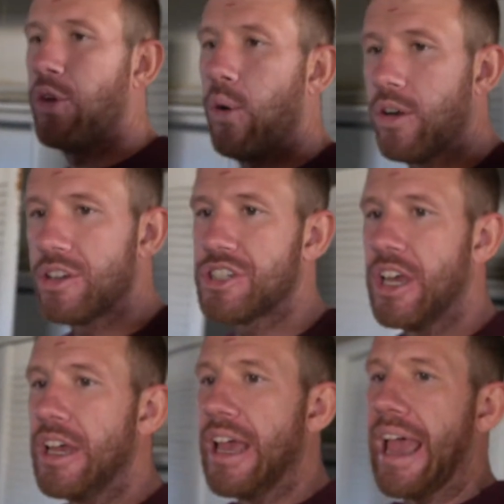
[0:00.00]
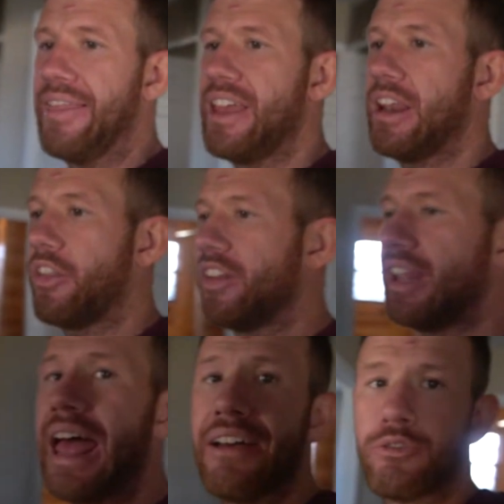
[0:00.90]
doors. And then on the
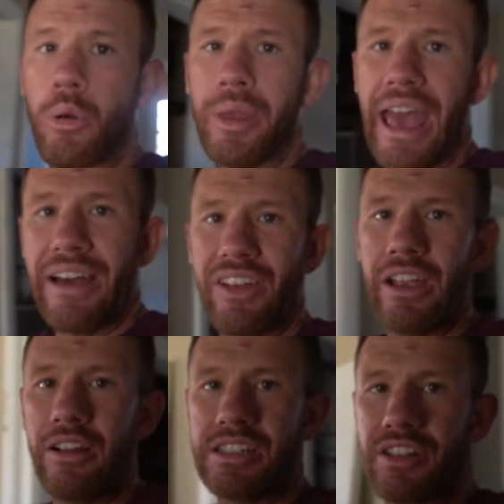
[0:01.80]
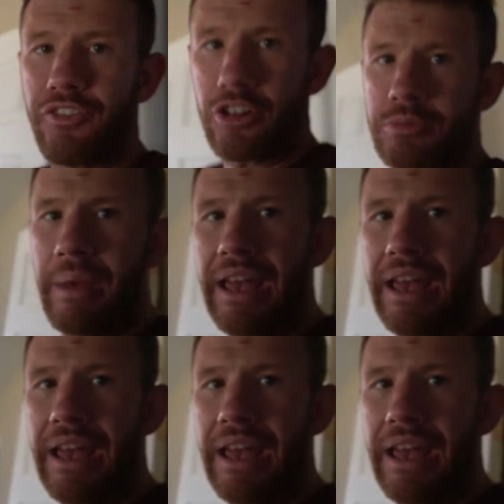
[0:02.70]
left, what we have here is the first